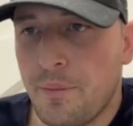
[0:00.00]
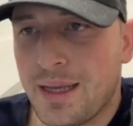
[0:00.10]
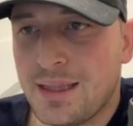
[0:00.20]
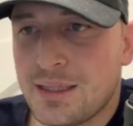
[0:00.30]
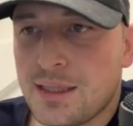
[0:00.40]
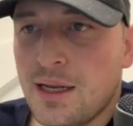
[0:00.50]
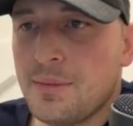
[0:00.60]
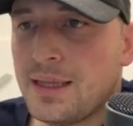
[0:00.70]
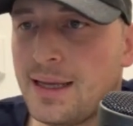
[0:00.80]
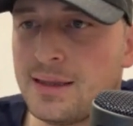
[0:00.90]
picked this
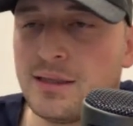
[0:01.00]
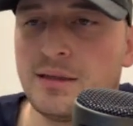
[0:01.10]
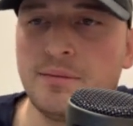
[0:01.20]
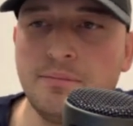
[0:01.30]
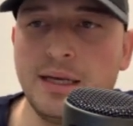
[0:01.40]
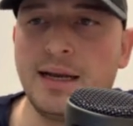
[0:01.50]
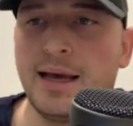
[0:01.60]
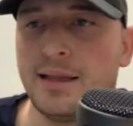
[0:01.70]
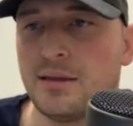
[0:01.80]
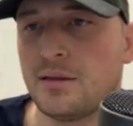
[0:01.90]
Elimident mini
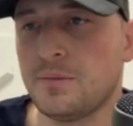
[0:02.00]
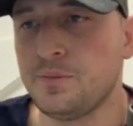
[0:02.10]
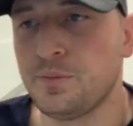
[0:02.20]
light,